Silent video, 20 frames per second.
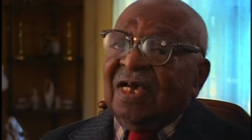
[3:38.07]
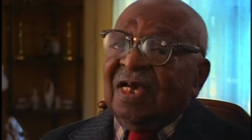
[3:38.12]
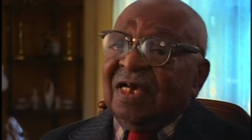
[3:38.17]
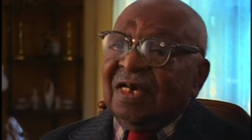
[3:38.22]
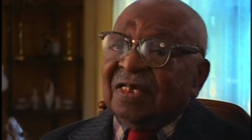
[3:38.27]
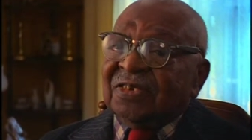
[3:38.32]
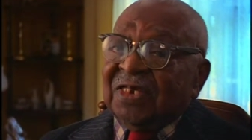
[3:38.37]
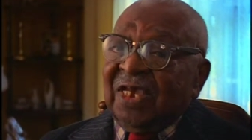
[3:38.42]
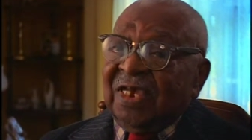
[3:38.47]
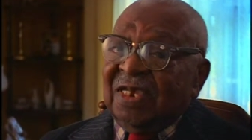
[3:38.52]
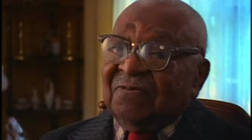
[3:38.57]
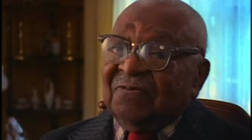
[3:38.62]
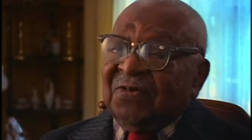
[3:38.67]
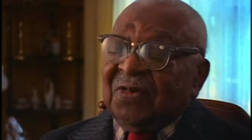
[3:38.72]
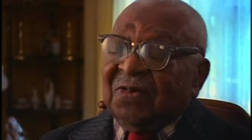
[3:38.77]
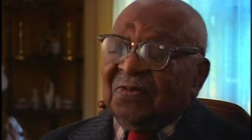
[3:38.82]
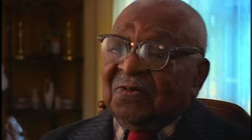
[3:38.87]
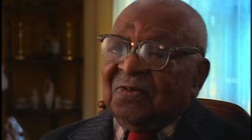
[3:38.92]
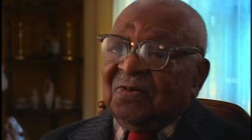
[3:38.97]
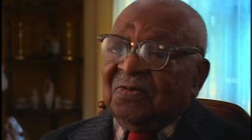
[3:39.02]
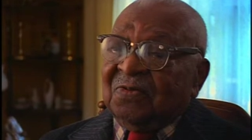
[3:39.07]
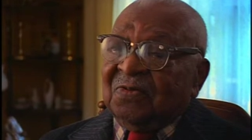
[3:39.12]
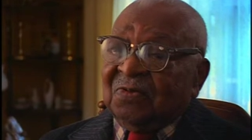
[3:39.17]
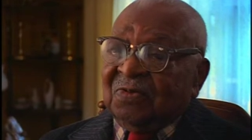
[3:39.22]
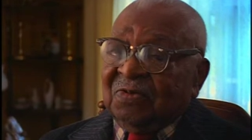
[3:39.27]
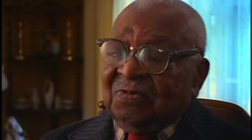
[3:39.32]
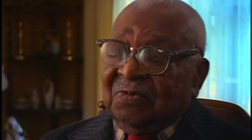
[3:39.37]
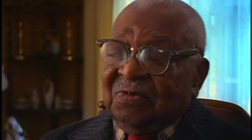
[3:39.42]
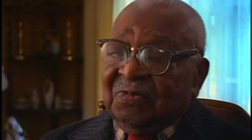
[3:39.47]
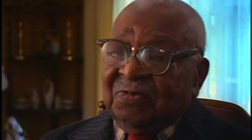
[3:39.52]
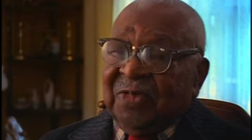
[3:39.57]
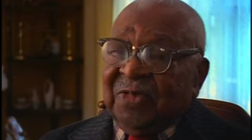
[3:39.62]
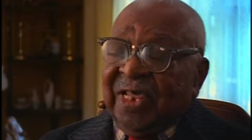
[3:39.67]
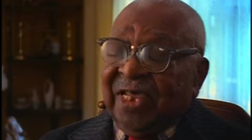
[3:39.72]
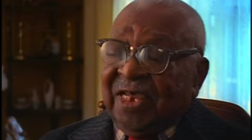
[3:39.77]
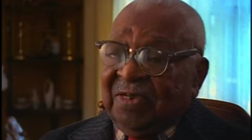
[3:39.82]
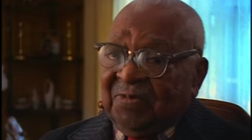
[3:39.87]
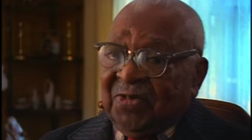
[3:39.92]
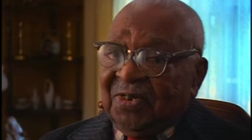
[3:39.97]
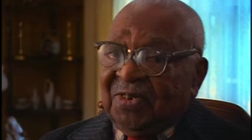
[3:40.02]
a day for
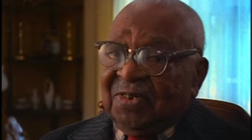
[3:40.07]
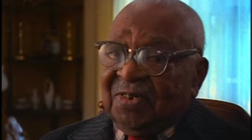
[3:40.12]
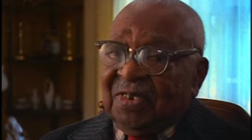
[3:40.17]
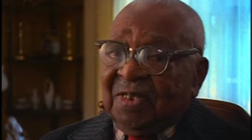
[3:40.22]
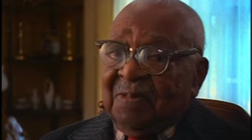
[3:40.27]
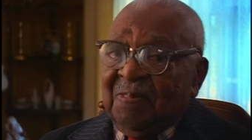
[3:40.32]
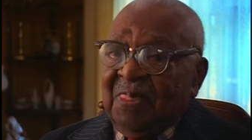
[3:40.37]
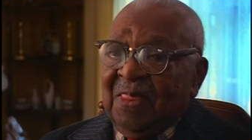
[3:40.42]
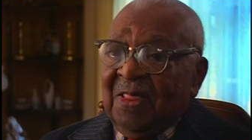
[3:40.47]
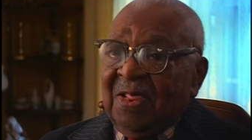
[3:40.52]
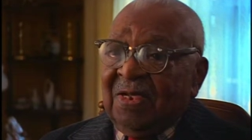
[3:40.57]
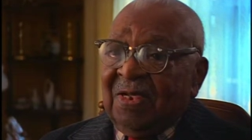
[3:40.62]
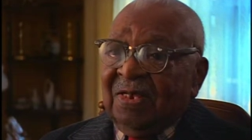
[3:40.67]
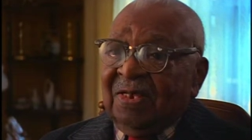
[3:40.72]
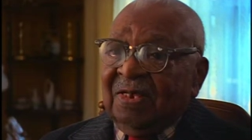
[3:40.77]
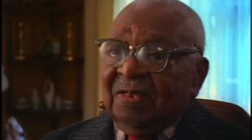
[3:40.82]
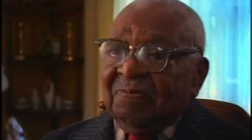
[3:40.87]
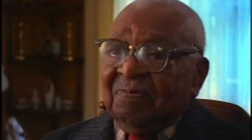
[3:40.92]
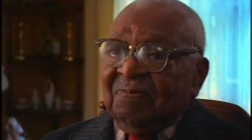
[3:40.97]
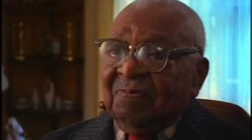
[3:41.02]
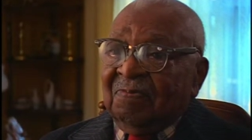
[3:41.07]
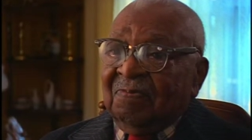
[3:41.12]
labor. Okay.